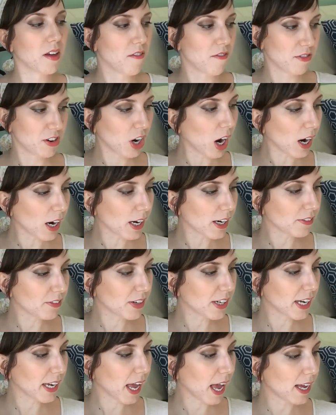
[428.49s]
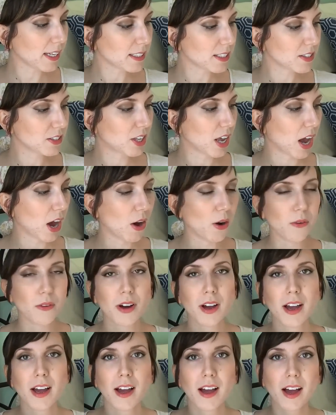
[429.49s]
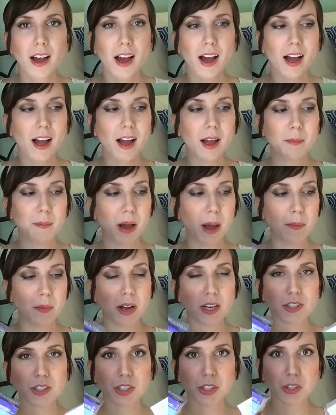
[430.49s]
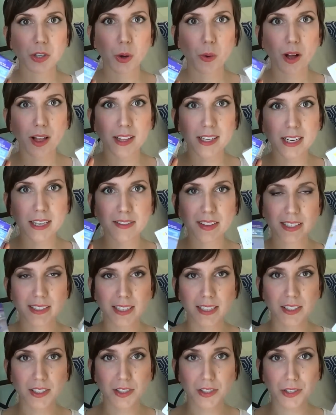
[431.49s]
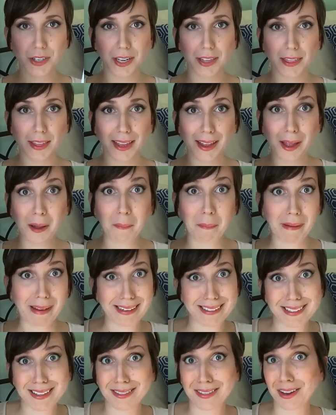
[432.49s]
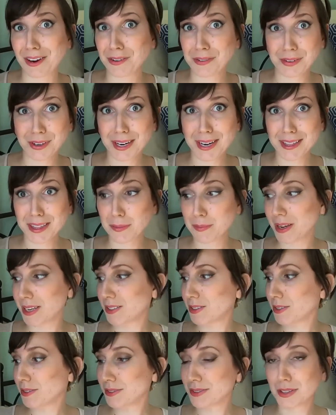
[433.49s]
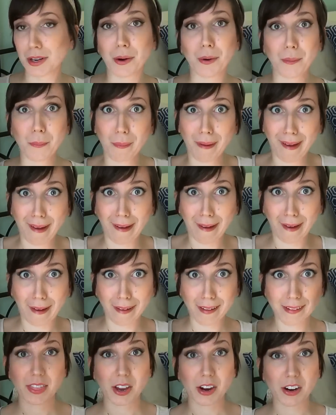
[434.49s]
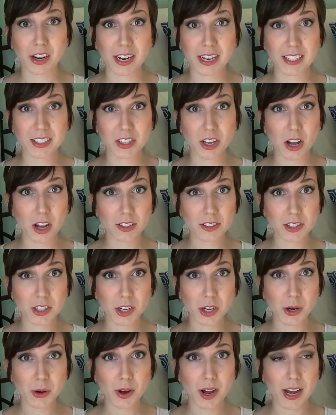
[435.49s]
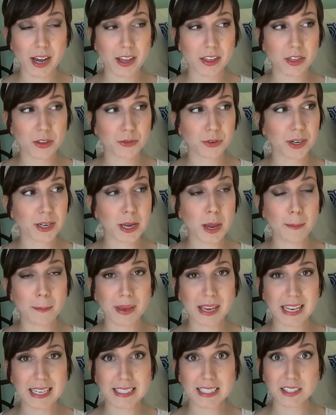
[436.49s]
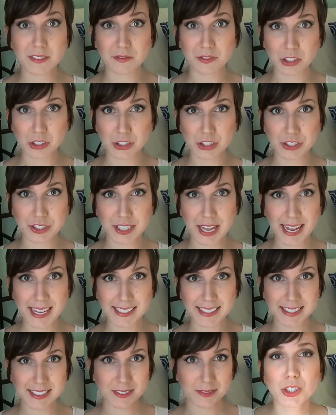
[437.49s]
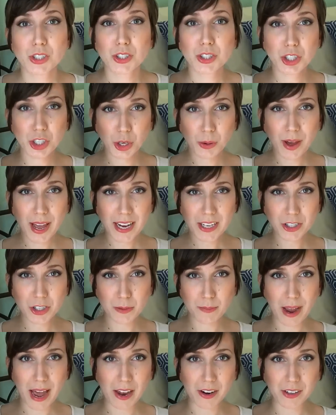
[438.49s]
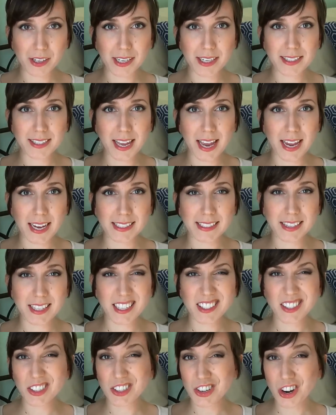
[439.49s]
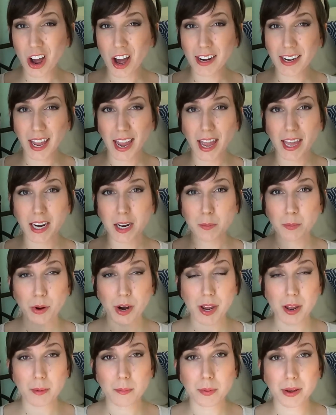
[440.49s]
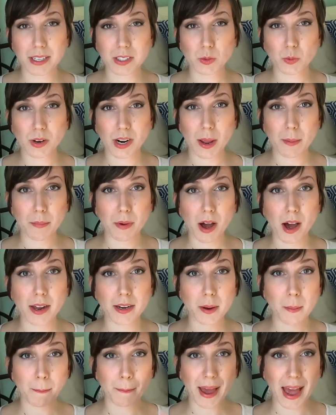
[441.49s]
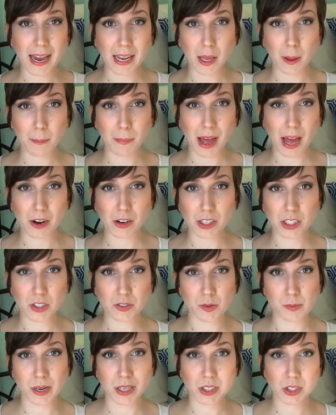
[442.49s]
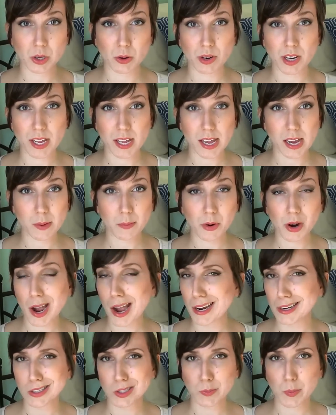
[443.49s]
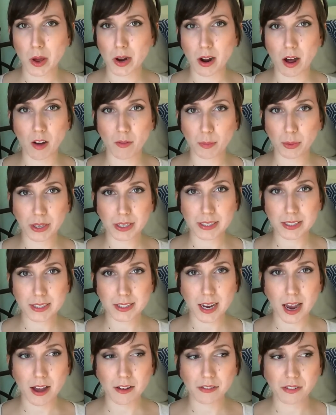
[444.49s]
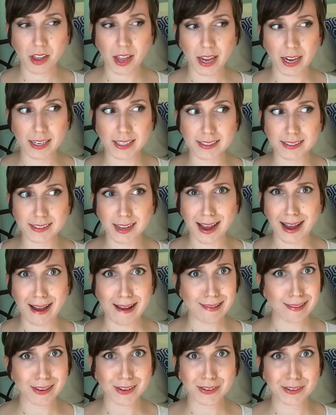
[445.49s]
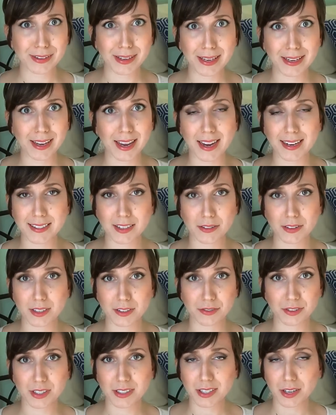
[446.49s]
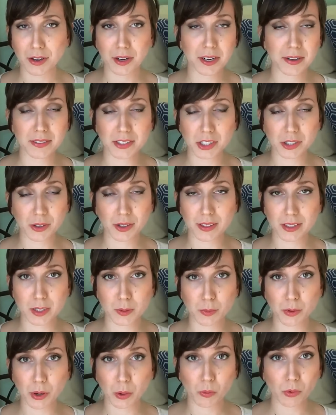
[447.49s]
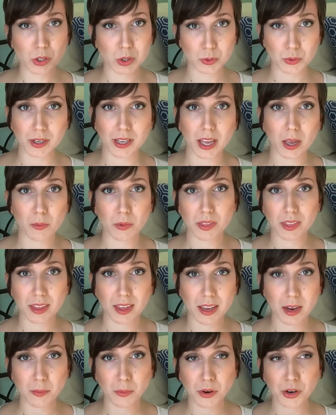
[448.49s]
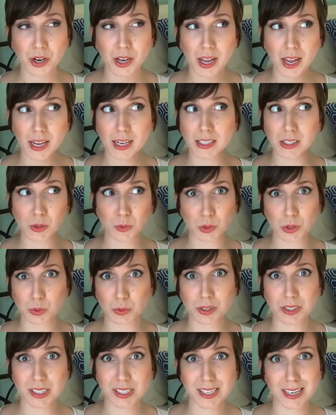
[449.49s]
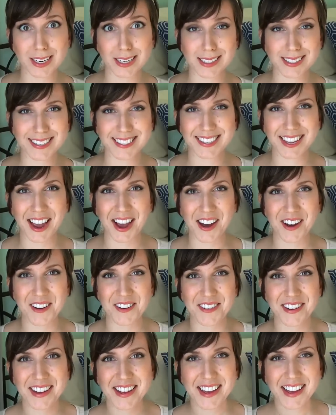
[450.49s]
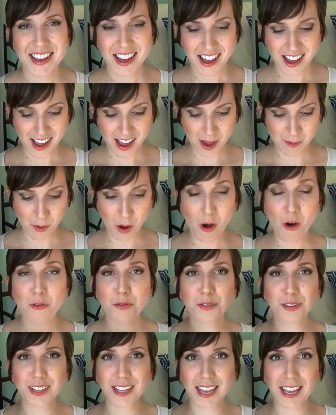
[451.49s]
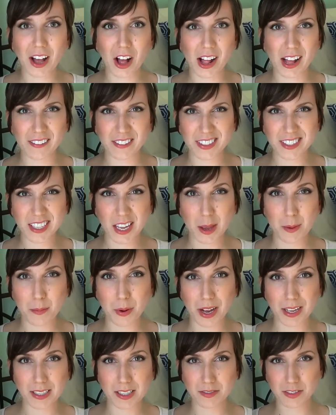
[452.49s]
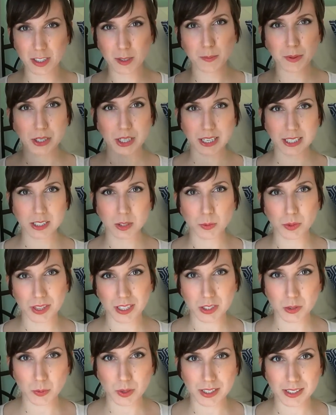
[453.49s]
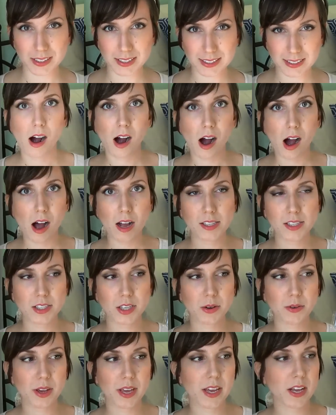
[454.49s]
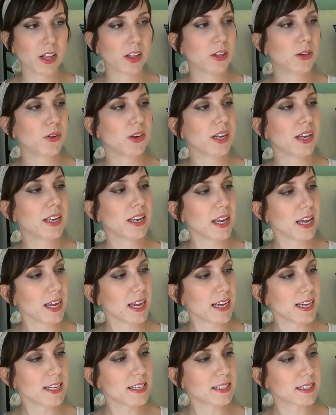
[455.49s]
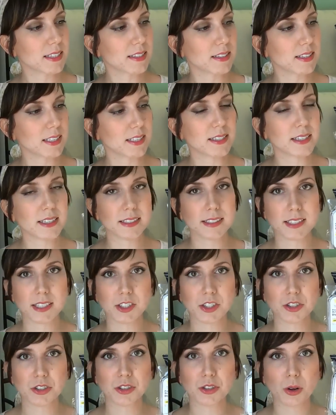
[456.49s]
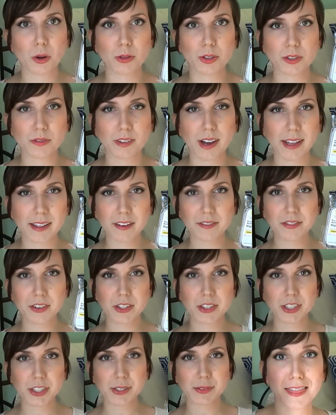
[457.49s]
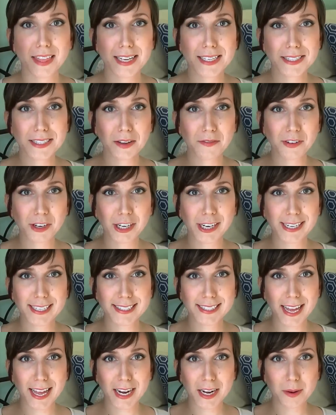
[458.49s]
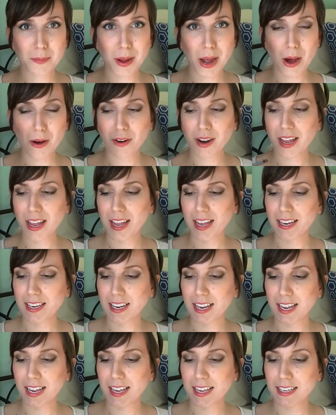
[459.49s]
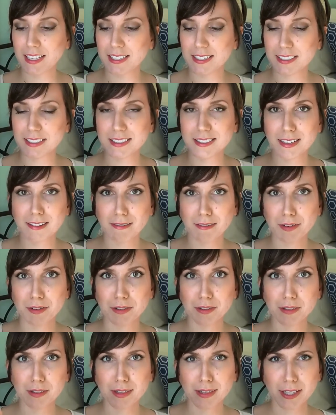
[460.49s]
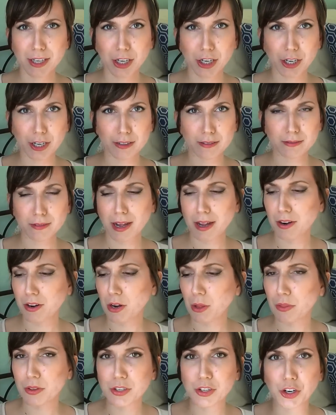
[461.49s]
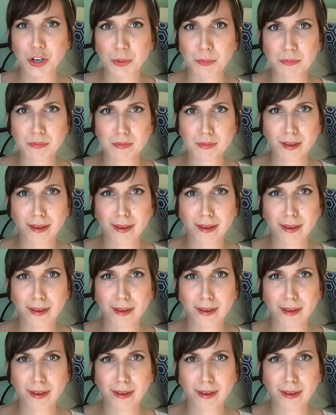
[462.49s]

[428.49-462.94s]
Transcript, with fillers: photography yet, so I'm not sure the quality of these lenses or anything, but they're free in the bundle, so hey. There is also a 3-piece filter set, 2 extra batteries, and these are not Canon brand, but when I bought backup batteries for my Sony camera, I just bought off-brand stuff, and I literally can't tell the difference. I couldn't even tell you at this point which one came with the camera and which ones didn't, so hopefully I'll have the same positive experience with these ones. Also included is this digital ultraviolet filter. This I'm very excited about. It is a little clicker, I don't know the term,